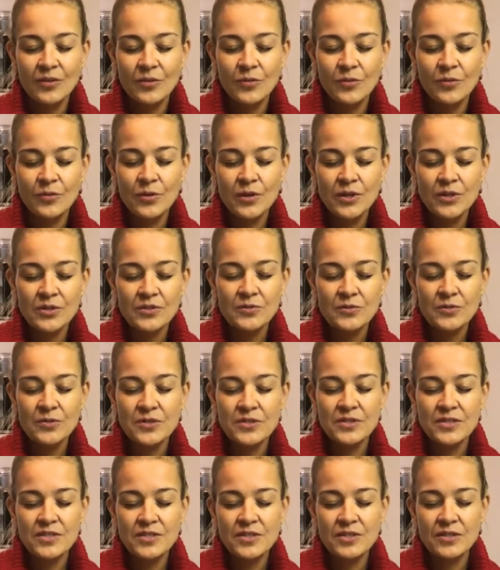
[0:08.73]
What
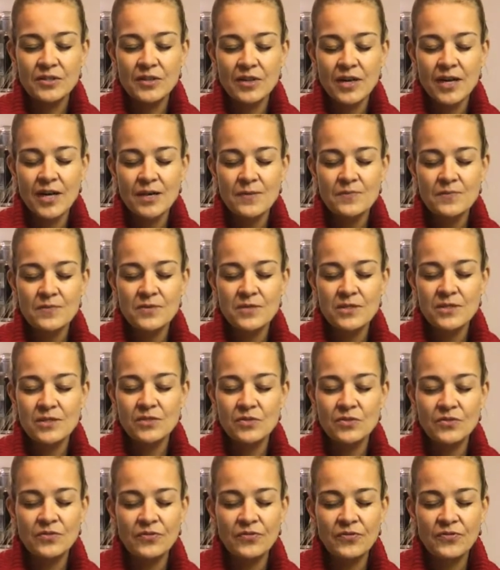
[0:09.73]
was your
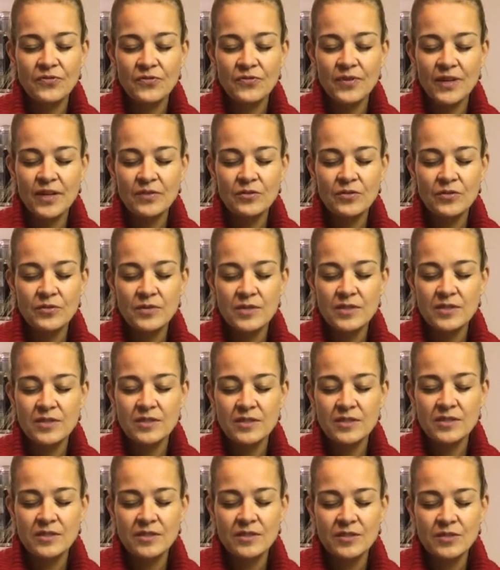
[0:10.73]
absolute favorite
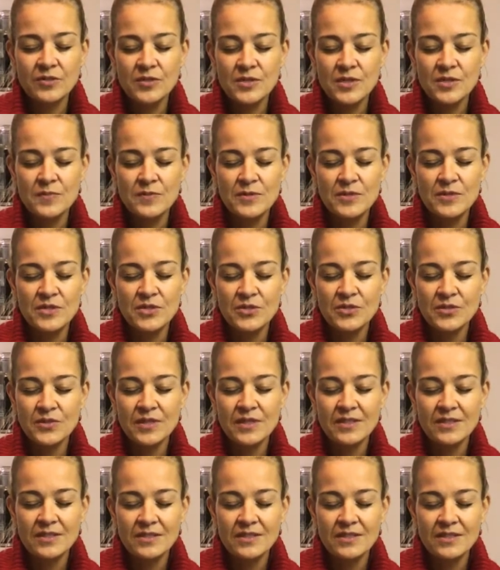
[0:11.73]
Christmas
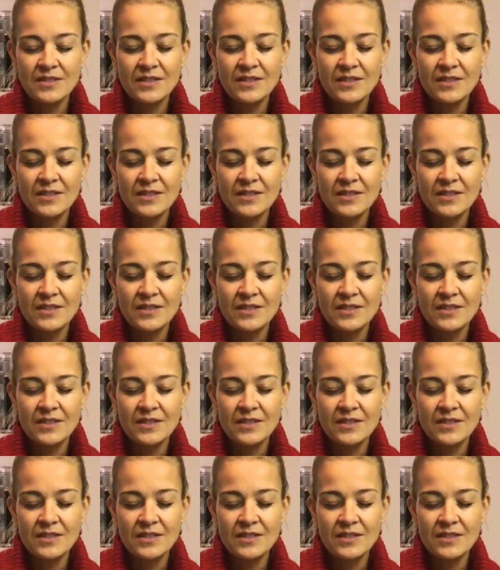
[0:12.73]
treat?